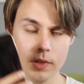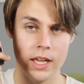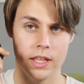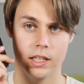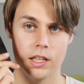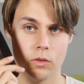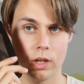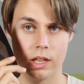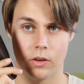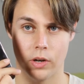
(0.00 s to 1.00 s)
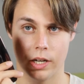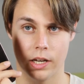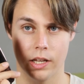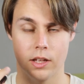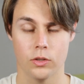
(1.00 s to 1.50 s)
I think this was a great
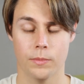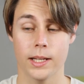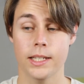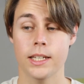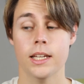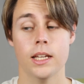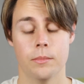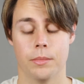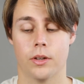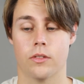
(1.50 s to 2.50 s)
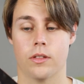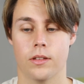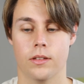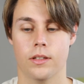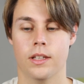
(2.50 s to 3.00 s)
idea to buy because
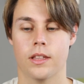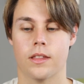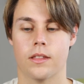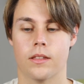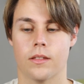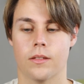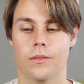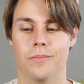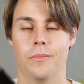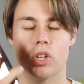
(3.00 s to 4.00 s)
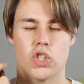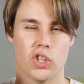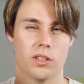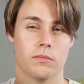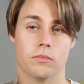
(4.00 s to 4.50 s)
it's much
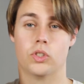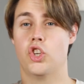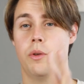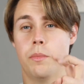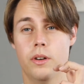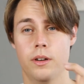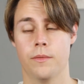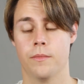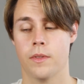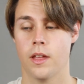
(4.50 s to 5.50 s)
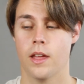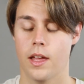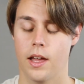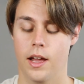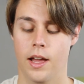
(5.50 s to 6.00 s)
cheaper
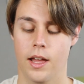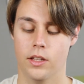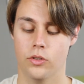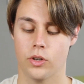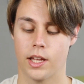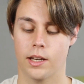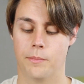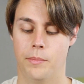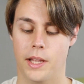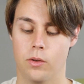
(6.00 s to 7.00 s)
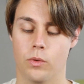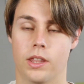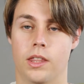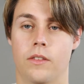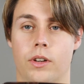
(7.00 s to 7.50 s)
and you can play with
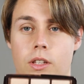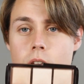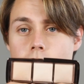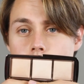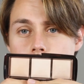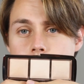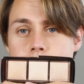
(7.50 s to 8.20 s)
different colors.